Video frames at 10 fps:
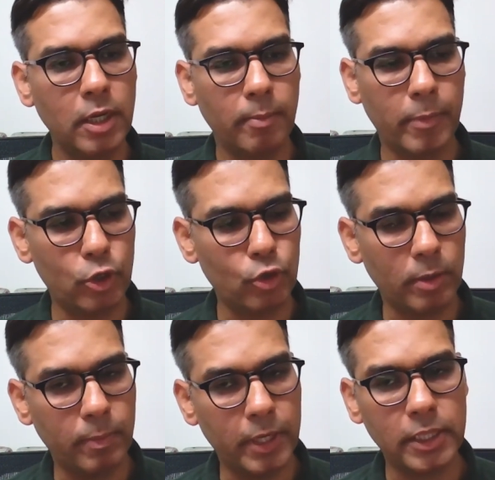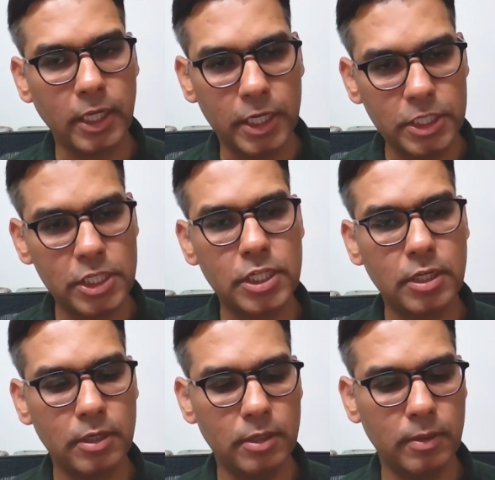but you can bring the
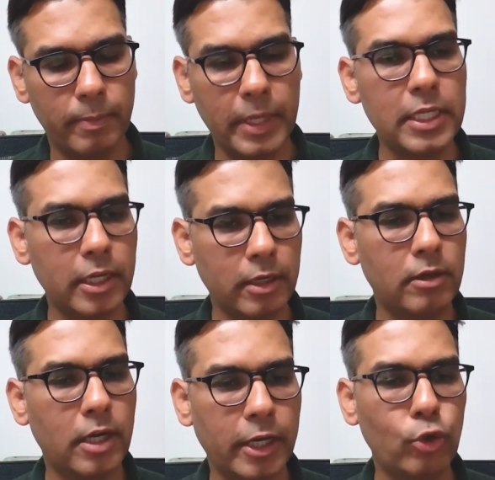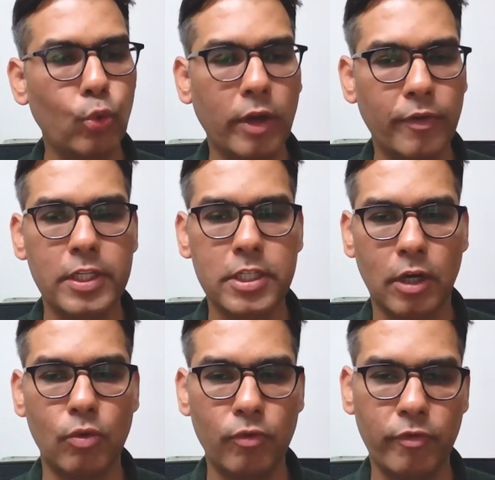decision making like two levels
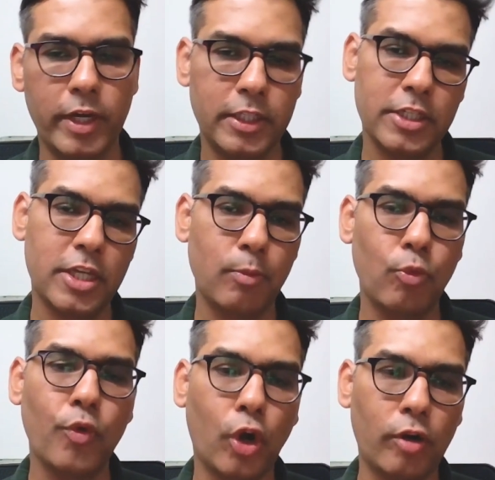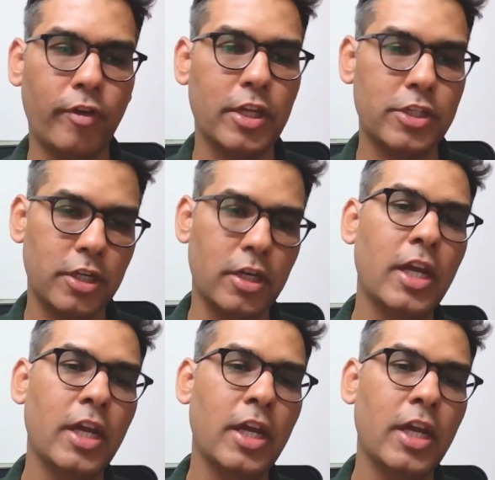down where things can move a lot faster,